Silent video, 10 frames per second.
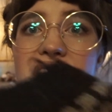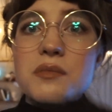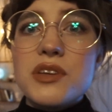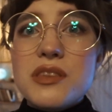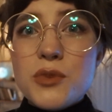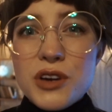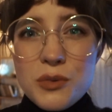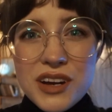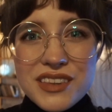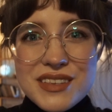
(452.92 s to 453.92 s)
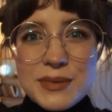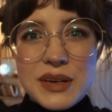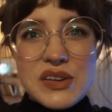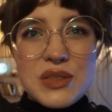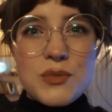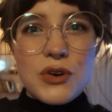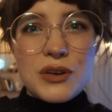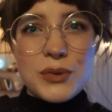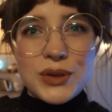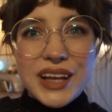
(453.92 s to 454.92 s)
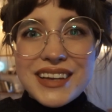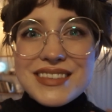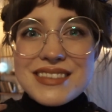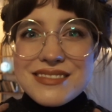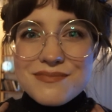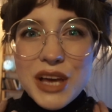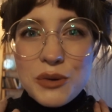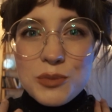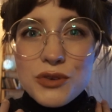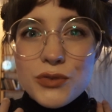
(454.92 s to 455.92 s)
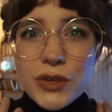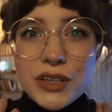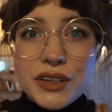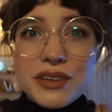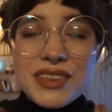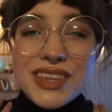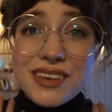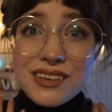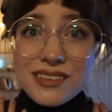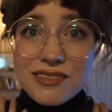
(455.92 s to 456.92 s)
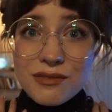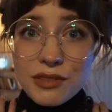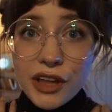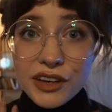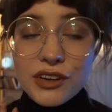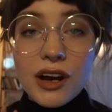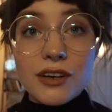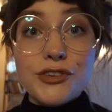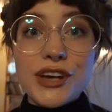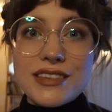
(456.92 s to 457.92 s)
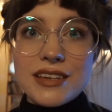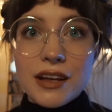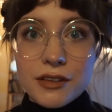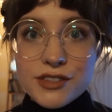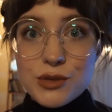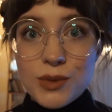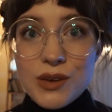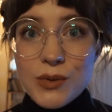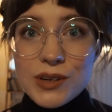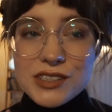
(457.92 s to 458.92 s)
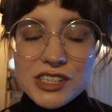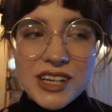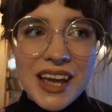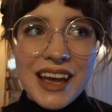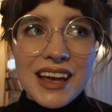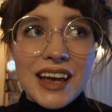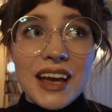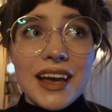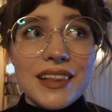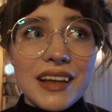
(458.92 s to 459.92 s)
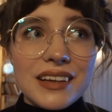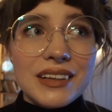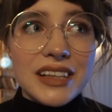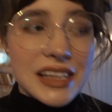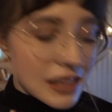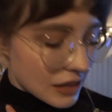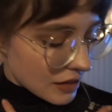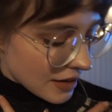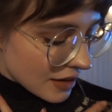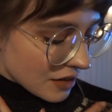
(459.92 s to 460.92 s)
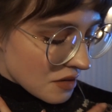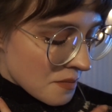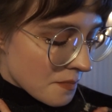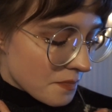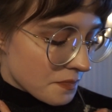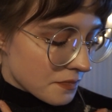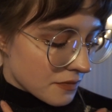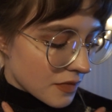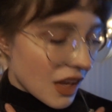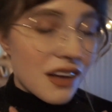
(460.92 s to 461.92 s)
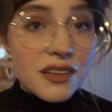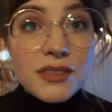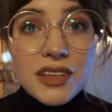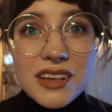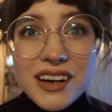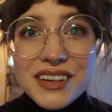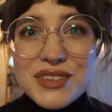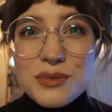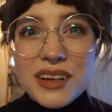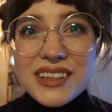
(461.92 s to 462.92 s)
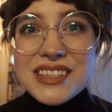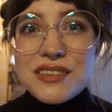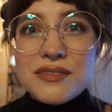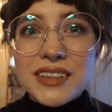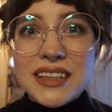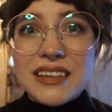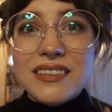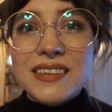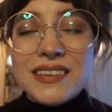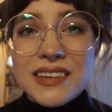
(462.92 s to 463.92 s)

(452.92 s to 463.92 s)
But the more I wear this sweater, the more I realize I would prefer the lighter contrast color to be orange, and luckily all of the yarn is relatively,